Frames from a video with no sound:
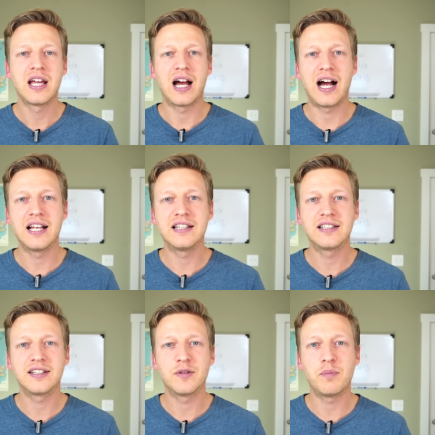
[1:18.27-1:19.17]

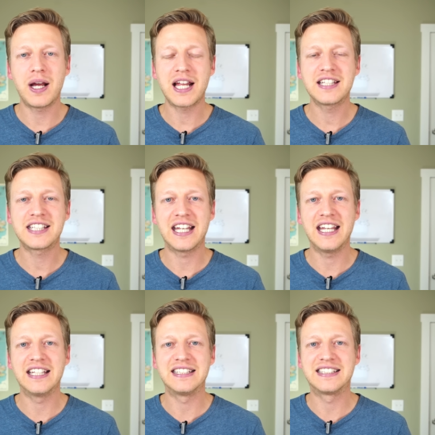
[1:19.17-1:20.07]
And my answer
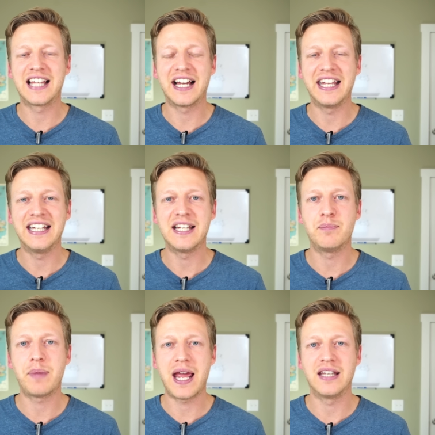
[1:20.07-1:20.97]
is that it
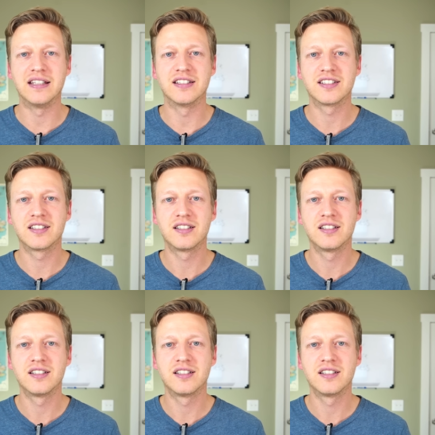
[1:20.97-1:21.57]
depends.